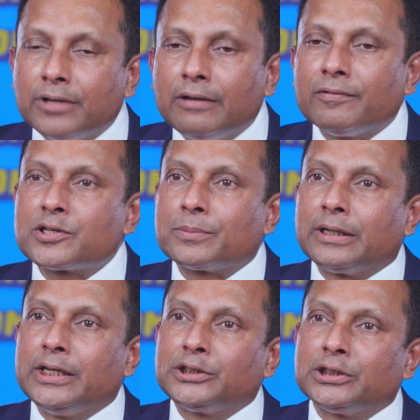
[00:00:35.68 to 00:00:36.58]

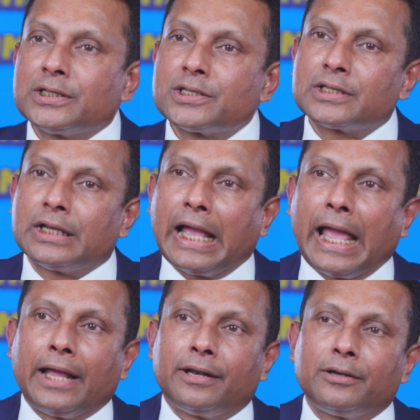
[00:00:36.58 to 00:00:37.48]
investment decisions
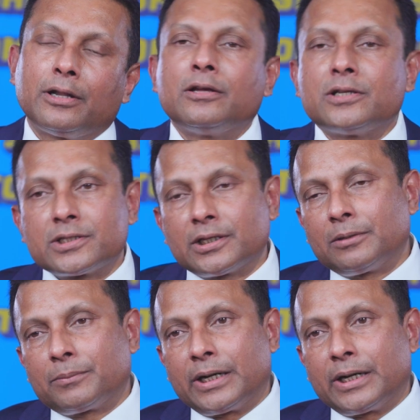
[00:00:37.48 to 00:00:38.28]
and certain